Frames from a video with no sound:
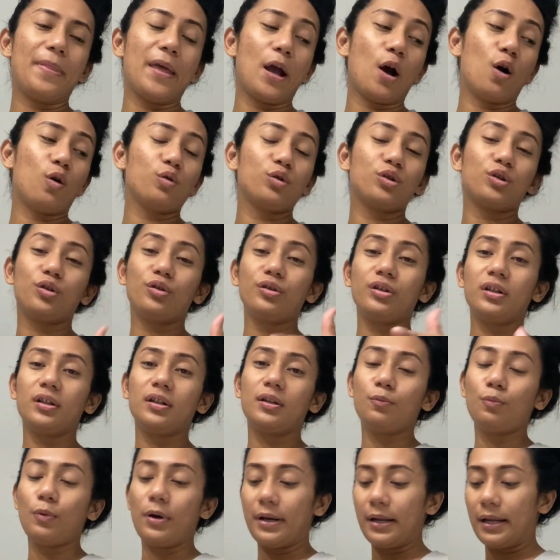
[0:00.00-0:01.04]
also
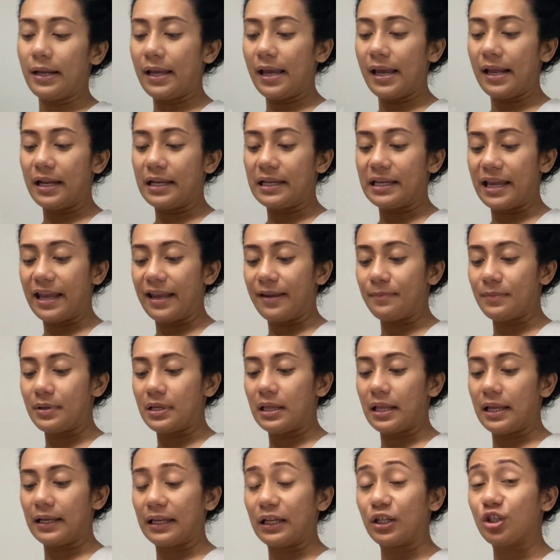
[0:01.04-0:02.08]
went ahead and gave me
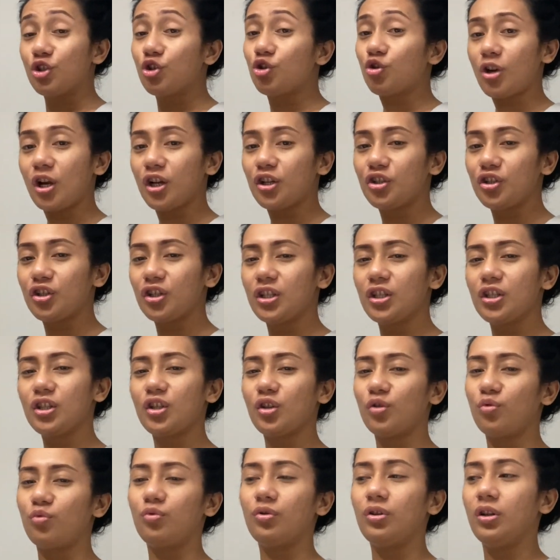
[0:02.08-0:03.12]
like instructions
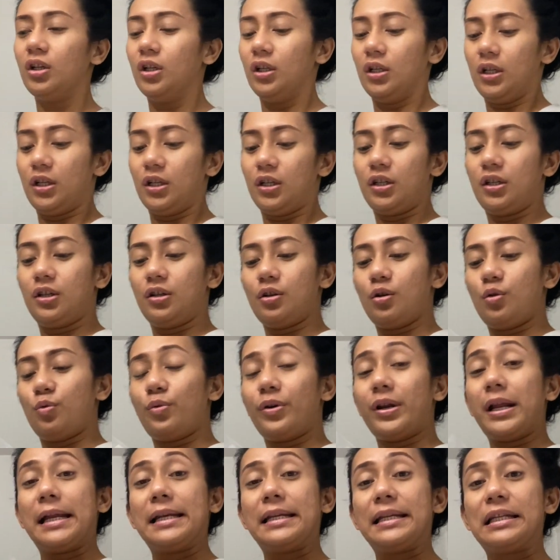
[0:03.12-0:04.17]
and you know
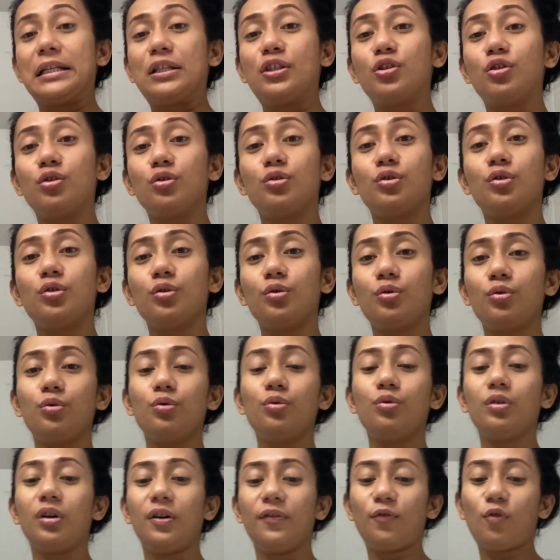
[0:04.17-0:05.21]
what I need to
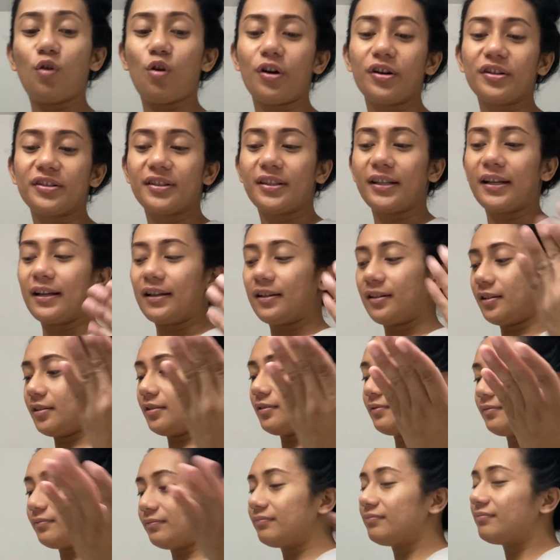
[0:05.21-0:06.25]
do. Of course, like
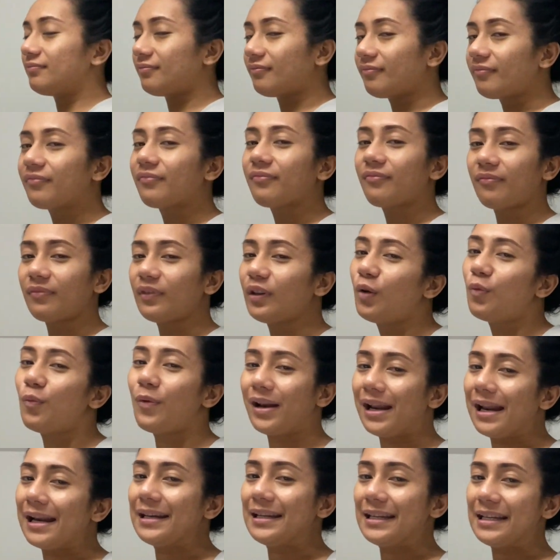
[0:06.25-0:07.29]
what
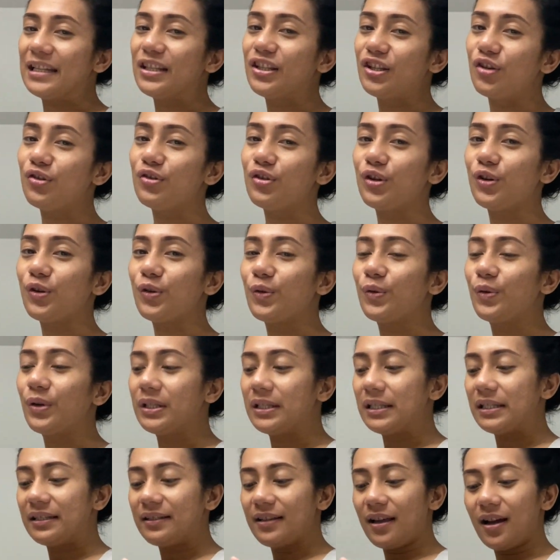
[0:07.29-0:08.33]
I need to do and
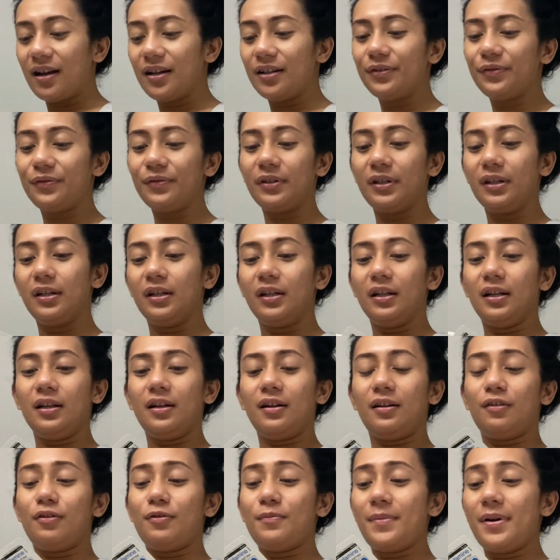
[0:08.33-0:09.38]
stuff.
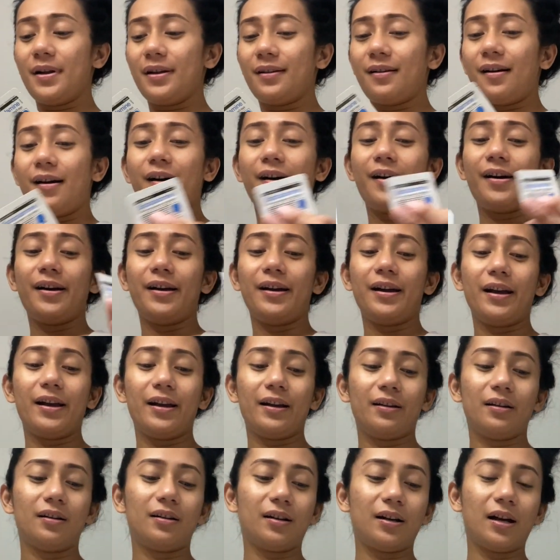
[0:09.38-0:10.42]
Oh my God,
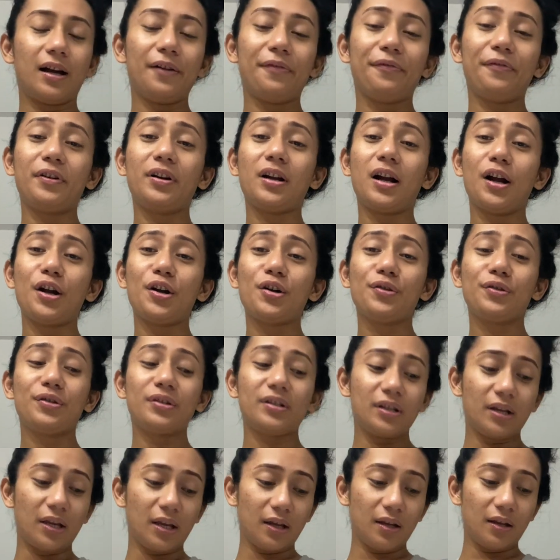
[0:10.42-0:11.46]
I forgot her
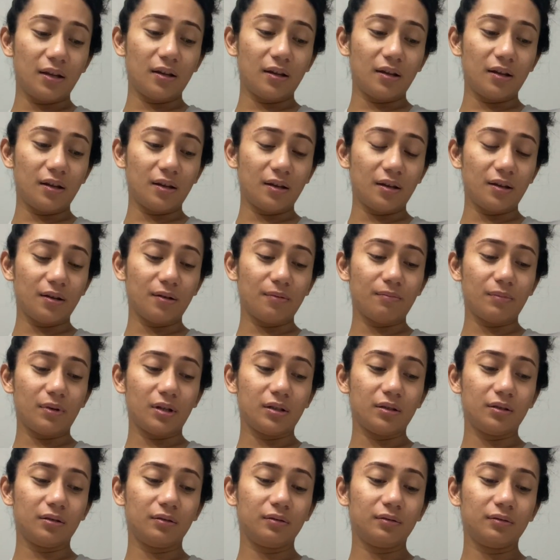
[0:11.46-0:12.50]
name.